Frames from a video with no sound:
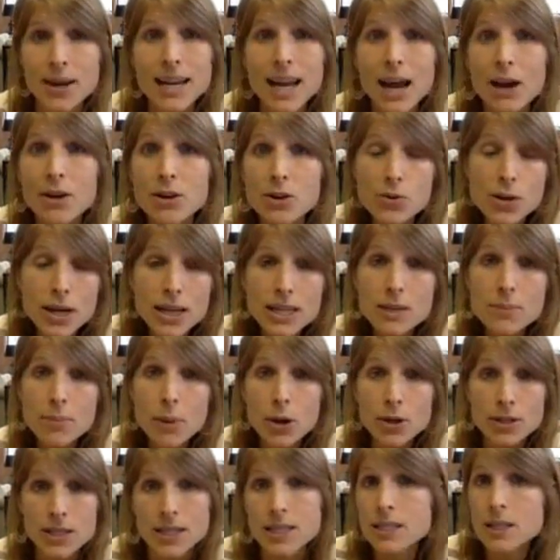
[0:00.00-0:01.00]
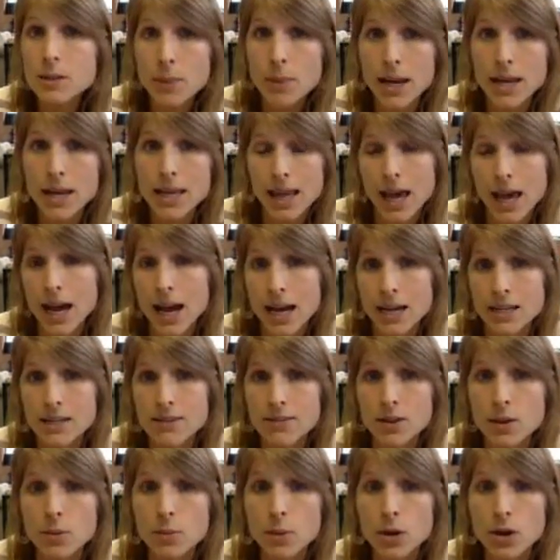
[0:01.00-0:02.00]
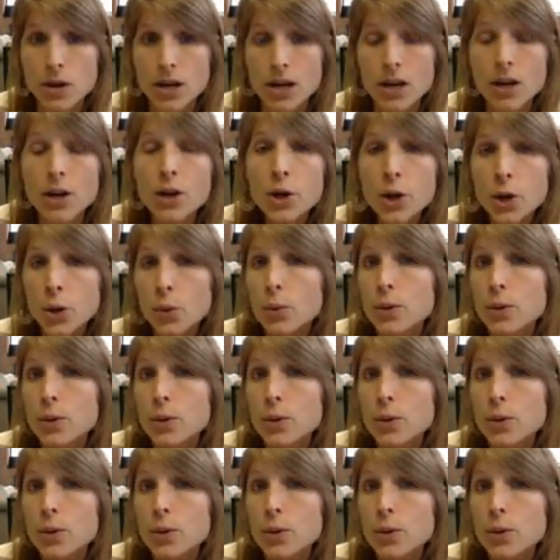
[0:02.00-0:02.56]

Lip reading: And now you get to participate in that active community,